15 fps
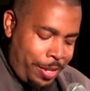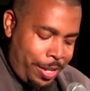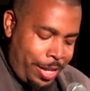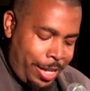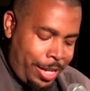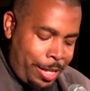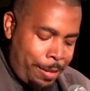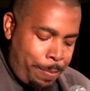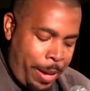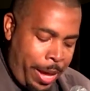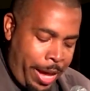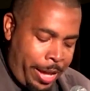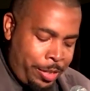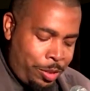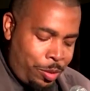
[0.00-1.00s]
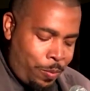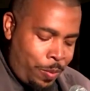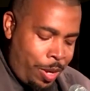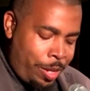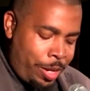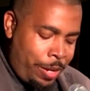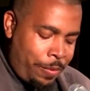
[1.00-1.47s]
and get passed
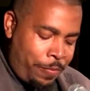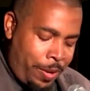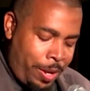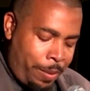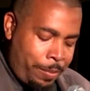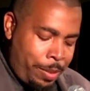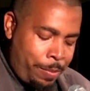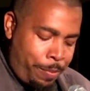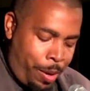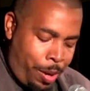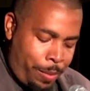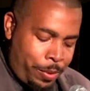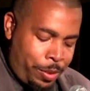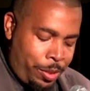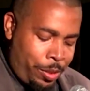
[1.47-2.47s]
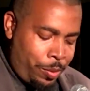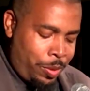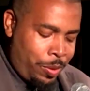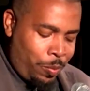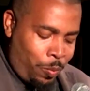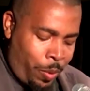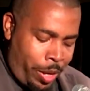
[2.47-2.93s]
around at family barbecues
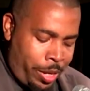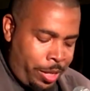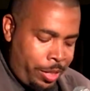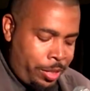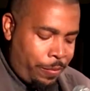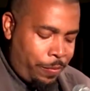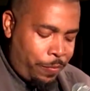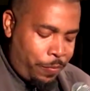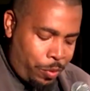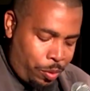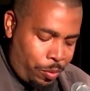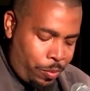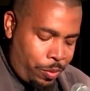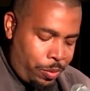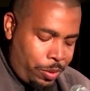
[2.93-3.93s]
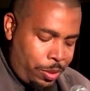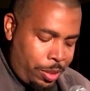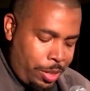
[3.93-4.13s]
and weddings and funerals.